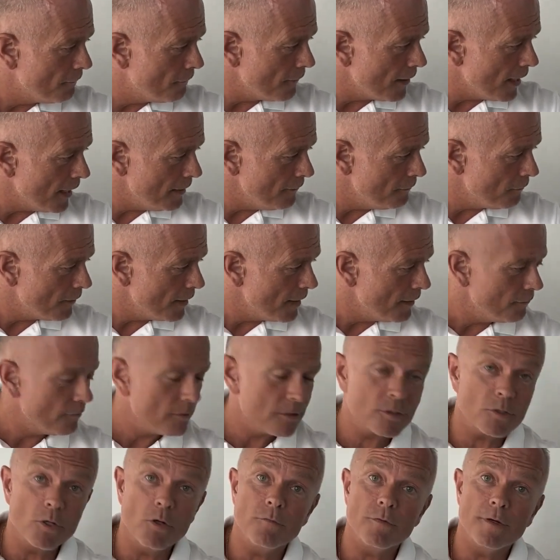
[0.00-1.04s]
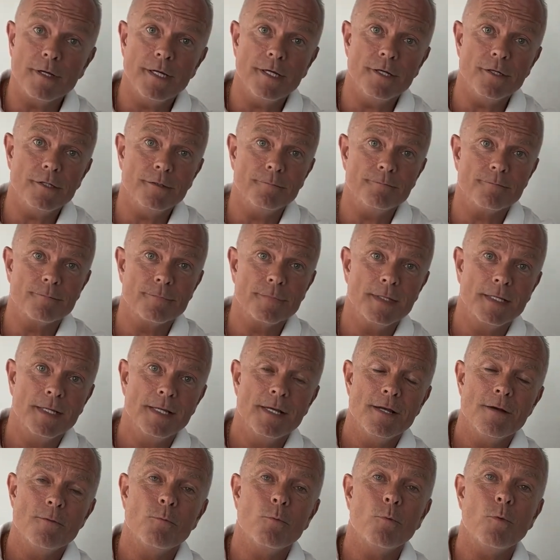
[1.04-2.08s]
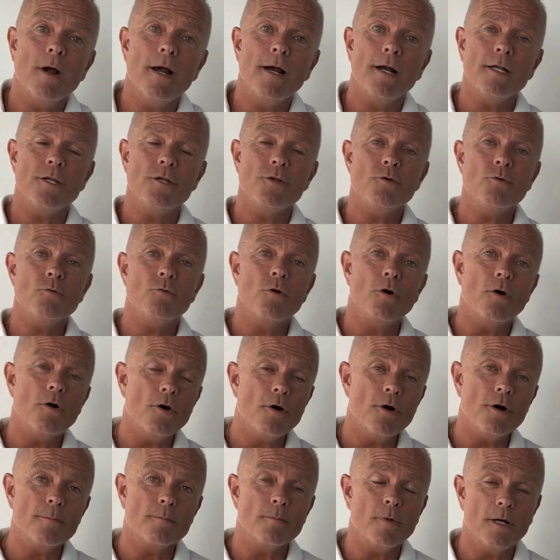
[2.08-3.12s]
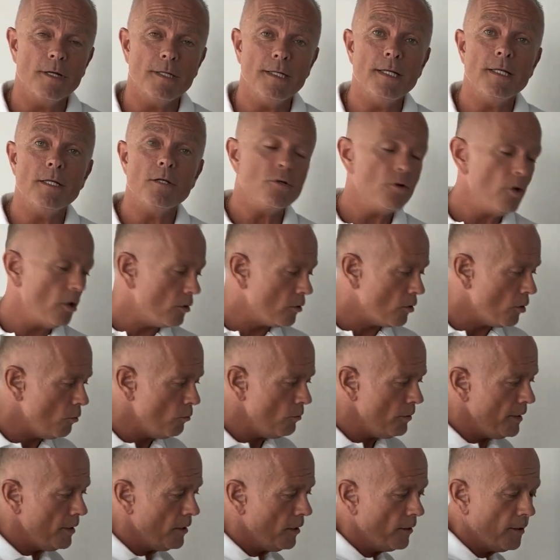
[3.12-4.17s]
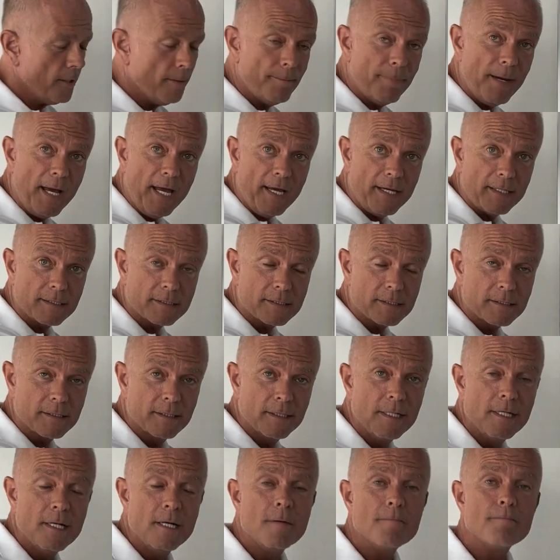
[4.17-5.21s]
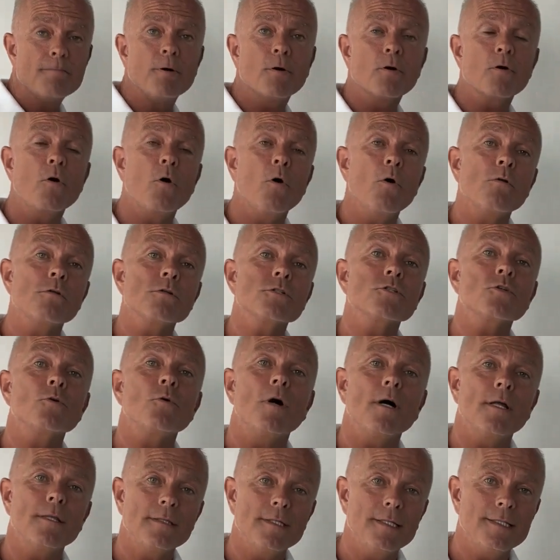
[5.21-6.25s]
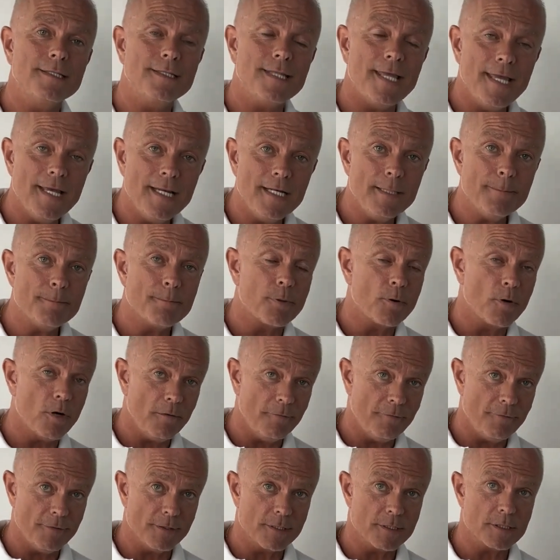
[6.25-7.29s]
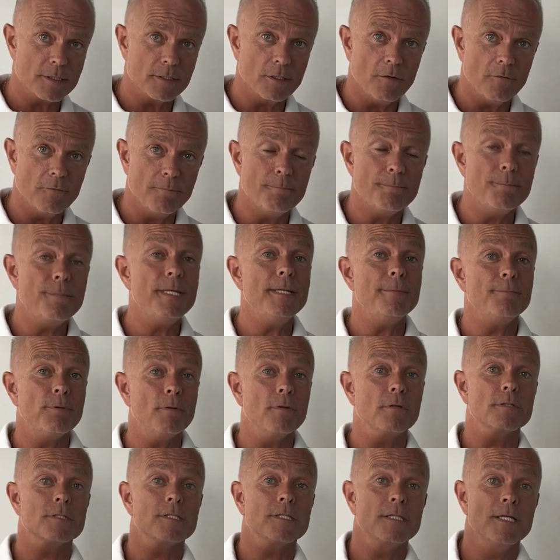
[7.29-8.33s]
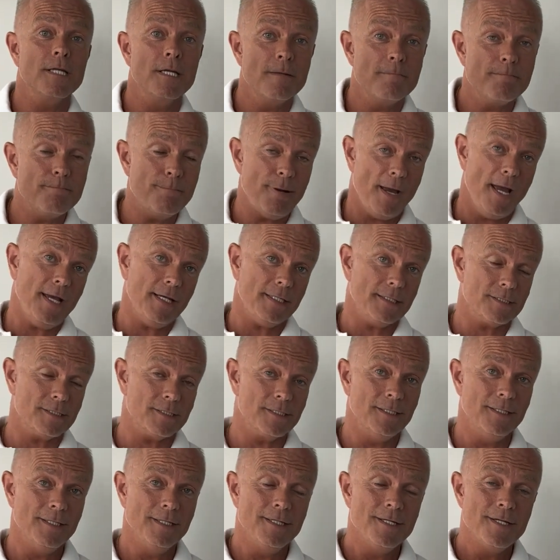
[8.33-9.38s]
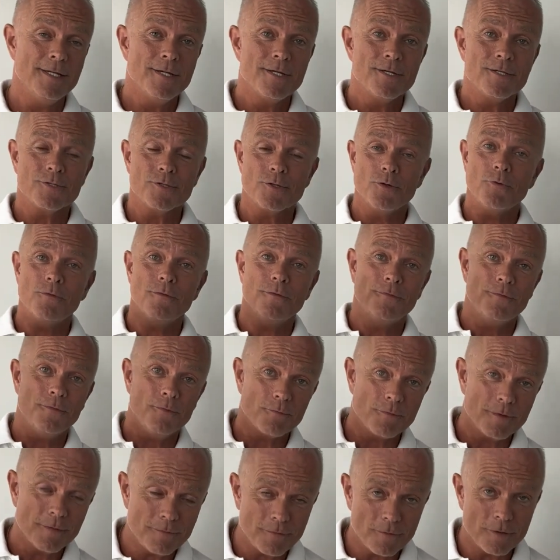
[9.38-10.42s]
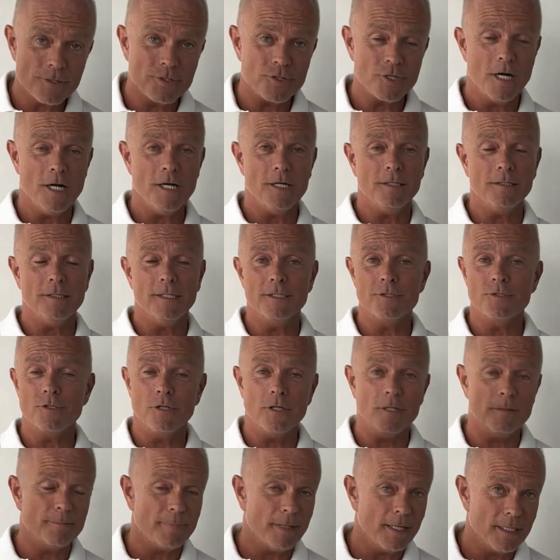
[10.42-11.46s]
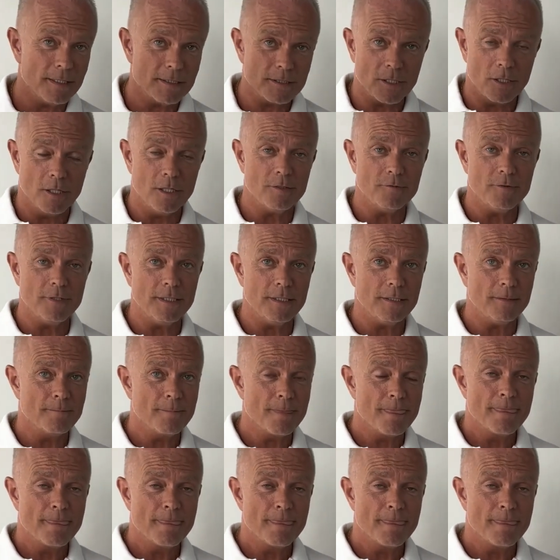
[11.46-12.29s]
5 levels over here where you earn money not only on the packs, but also on the daily profits of people's packs. So if you refer John and John buys 100,